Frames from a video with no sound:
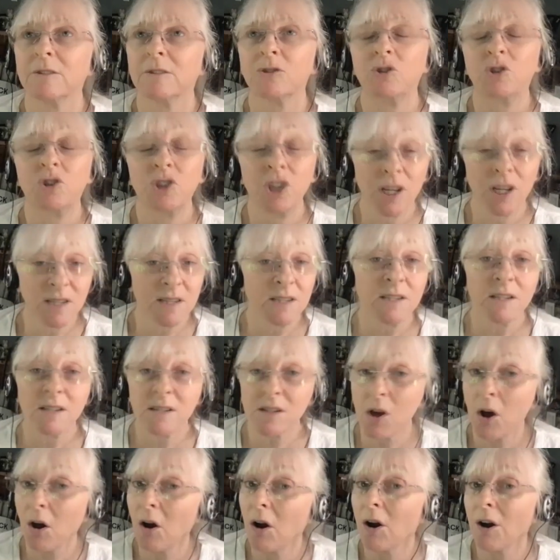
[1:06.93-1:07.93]
just
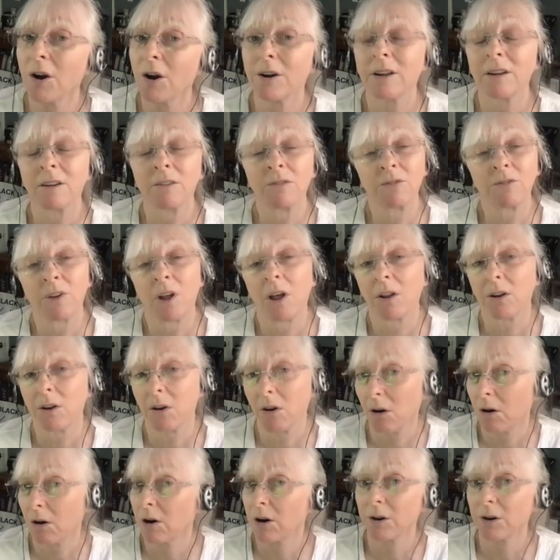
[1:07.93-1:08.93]
as hard, if not
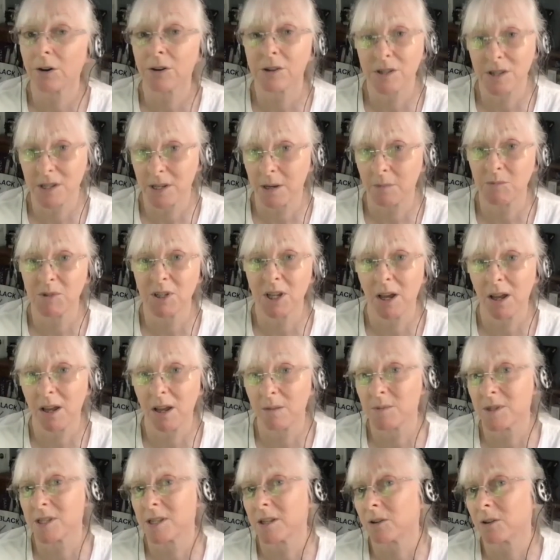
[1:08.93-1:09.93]
harder
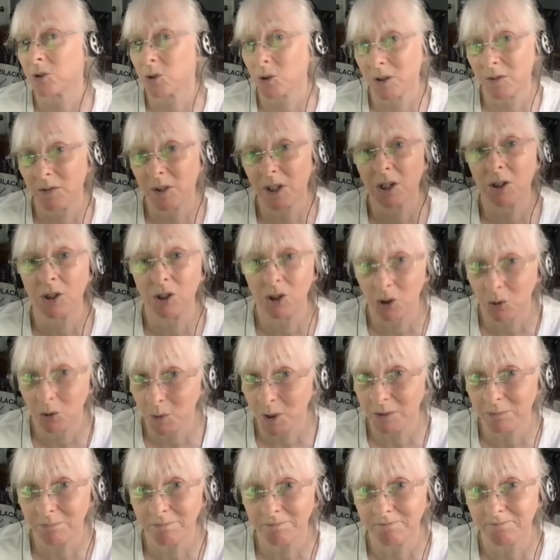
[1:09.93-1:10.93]
sometimes, than grieving a
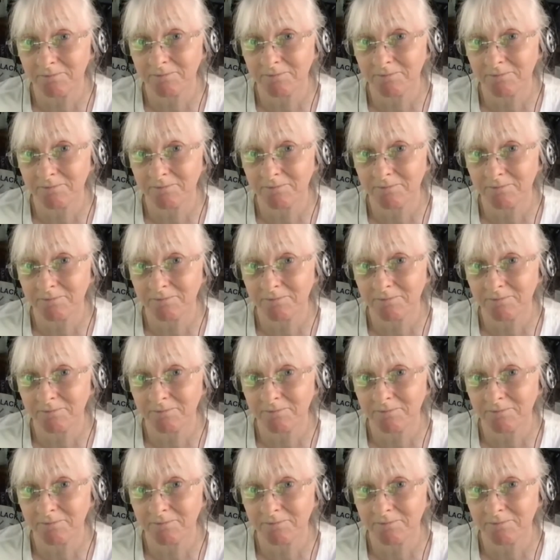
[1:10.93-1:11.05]
human.